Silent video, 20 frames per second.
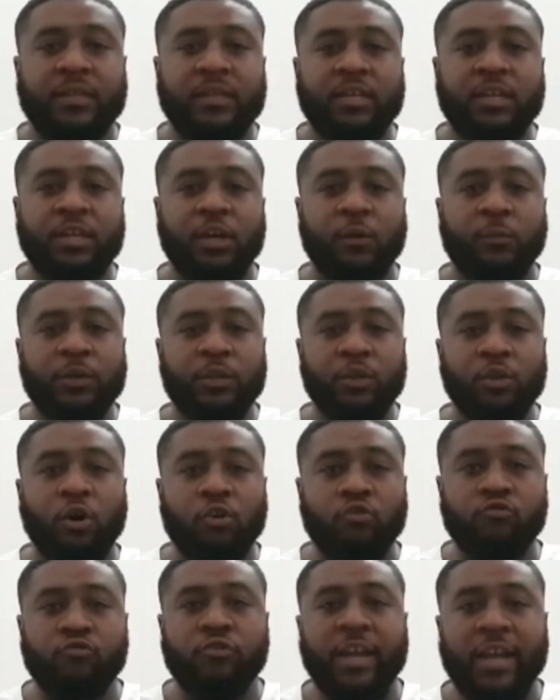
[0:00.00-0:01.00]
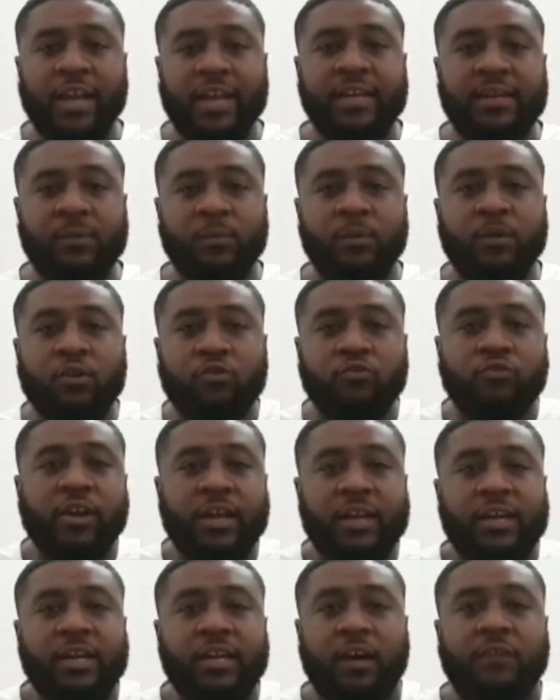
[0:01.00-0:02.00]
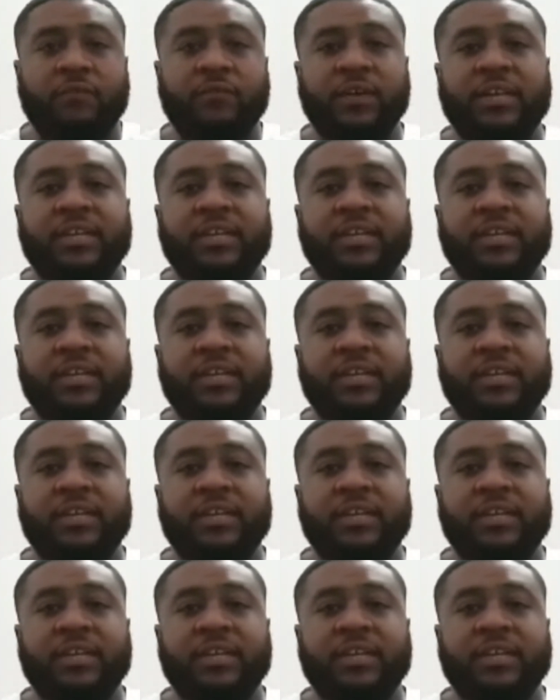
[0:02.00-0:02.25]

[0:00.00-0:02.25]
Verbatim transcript: You know, we're not creating enough,